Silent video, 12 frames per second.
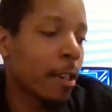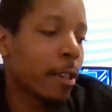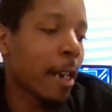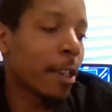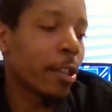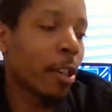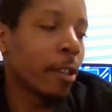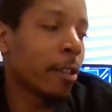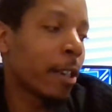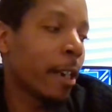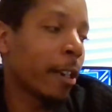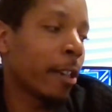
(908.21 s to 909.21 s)
is that
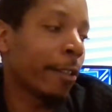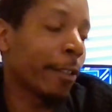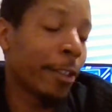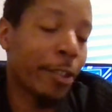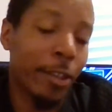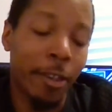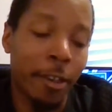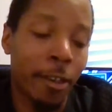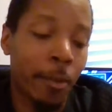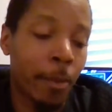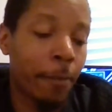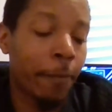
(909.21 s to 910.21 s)
Sonny's like, listen,
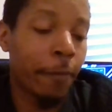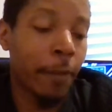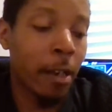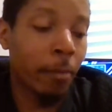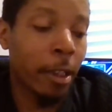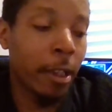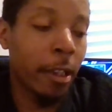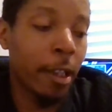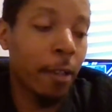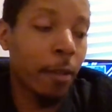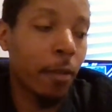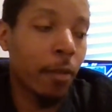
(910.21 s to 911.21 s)
my
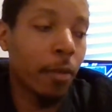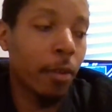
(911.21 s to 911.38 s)
family,